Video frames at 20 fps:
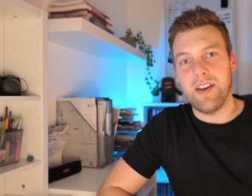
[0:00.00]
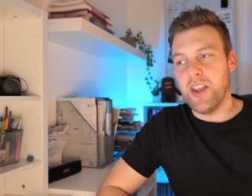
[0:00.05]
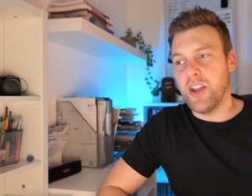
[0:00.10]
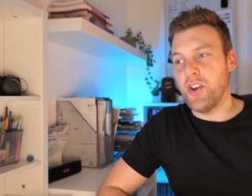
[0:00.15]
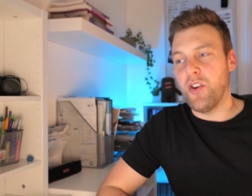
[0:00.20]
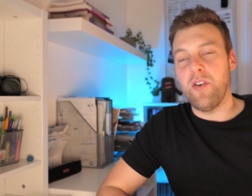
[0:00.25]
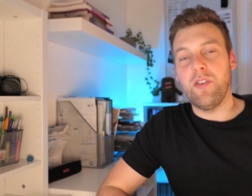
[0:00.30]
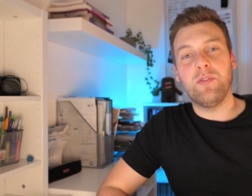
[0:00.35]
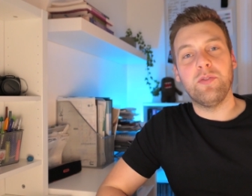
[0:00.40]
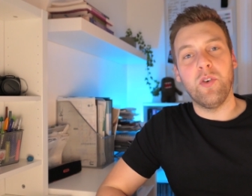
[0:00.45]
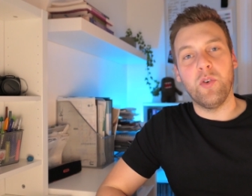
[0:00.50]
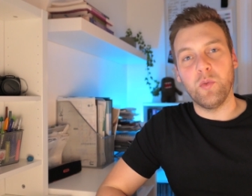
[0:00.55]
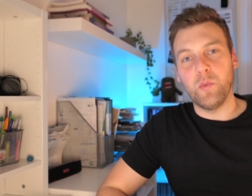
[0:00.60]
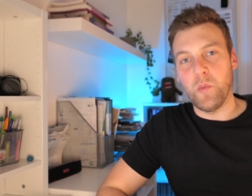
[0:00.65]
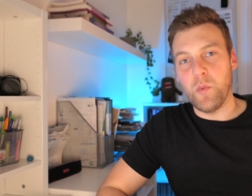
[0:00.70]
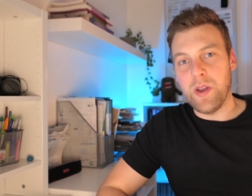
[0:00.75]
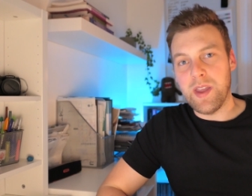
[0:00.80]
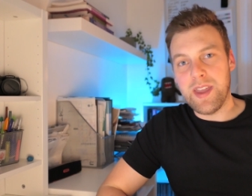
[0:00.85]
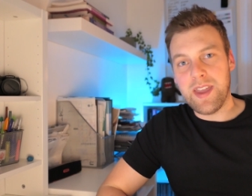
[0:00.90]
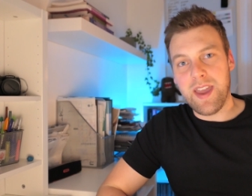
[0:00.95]
you know, fun
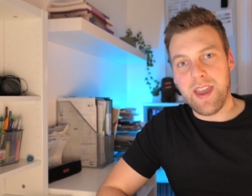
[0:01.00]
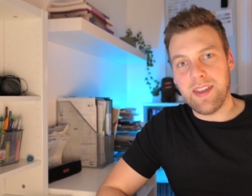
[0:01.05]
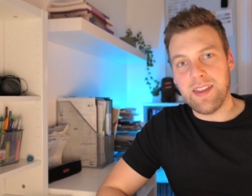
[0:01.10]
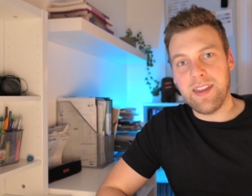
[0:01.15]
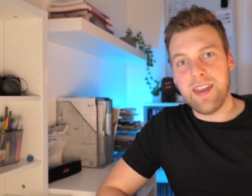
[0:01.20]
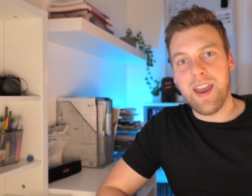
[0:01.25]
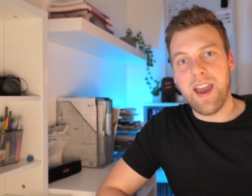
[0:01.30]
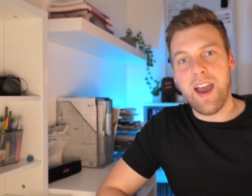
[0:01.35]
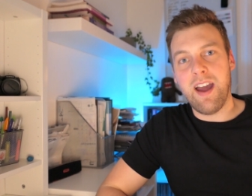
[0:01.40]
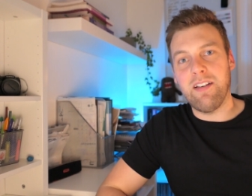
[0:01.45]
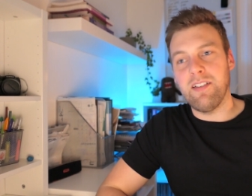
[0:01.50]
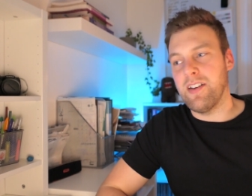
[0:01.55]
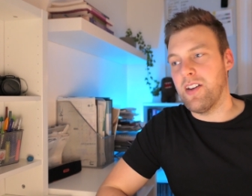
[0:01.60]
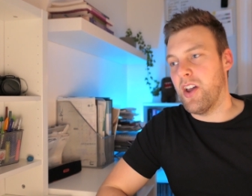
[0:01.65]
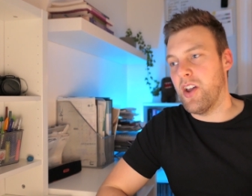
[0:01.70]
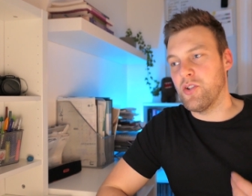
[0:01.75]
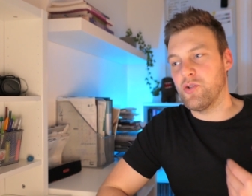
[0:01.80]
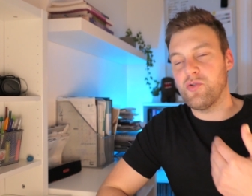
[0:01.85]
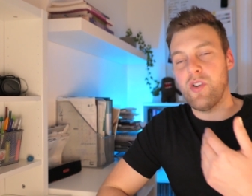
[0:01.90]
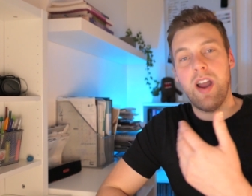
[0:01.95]
weekend car,
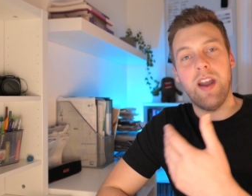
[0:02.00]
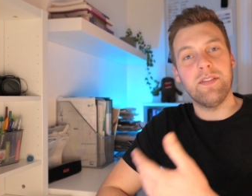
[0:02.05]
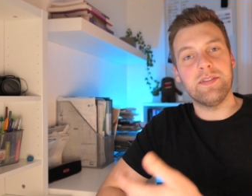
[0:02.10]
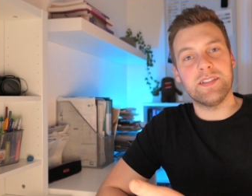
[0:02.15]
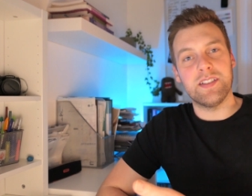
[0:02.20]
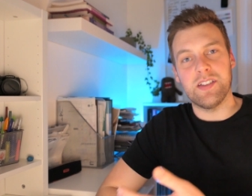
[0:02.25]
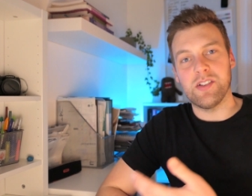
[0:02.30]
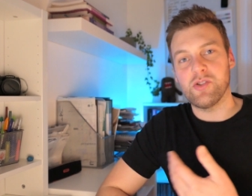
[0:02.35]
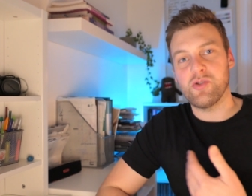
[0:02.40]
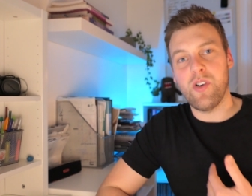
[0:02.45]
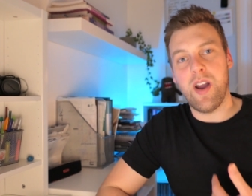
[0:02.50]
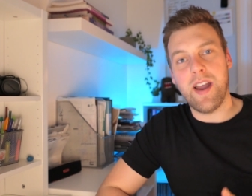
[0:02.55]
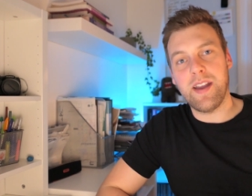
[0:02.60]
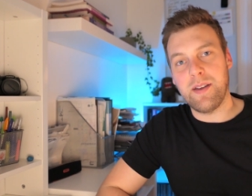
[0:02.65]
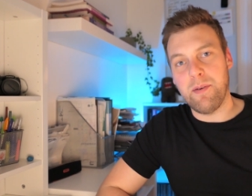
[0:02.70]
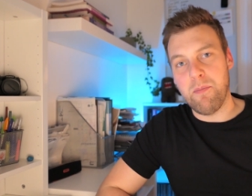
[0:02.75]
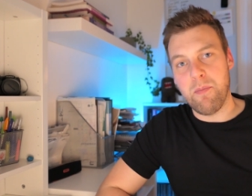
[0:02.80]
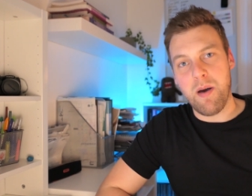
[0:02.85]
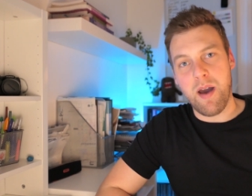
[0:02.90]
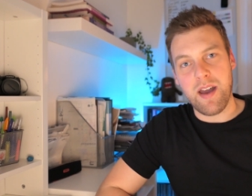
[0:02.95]
a drive to the track
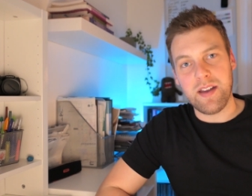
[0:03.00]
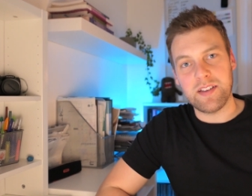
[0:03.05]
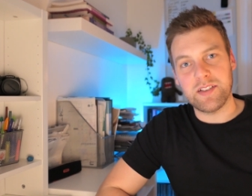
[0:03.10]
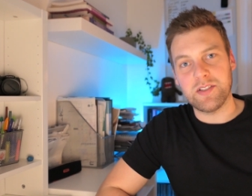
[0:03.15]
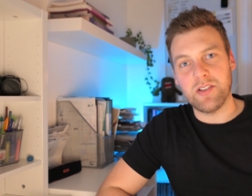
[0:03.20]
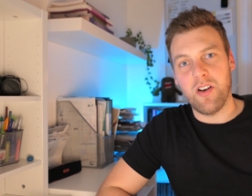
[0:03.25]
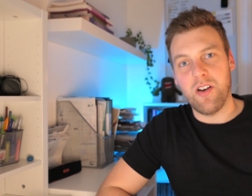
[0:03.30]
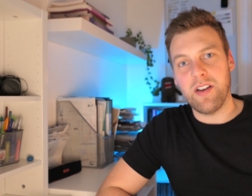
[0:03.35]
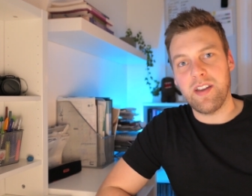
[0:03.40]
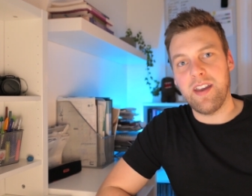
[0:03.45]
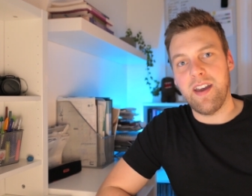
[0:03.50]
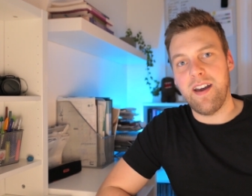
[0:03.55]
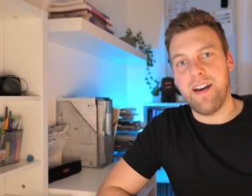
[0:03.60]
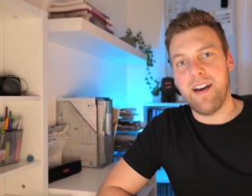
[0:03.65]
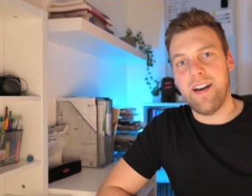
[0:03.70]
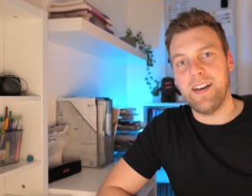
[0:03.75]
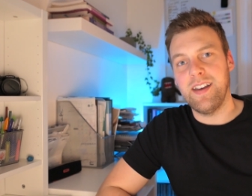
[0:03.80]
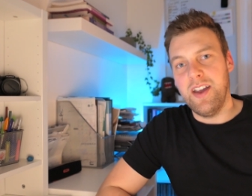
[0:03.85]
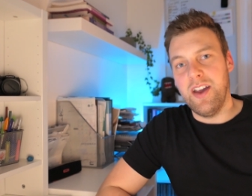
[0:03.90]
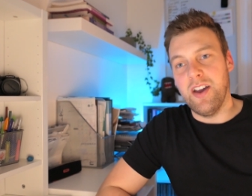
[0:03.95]
and back sort of car,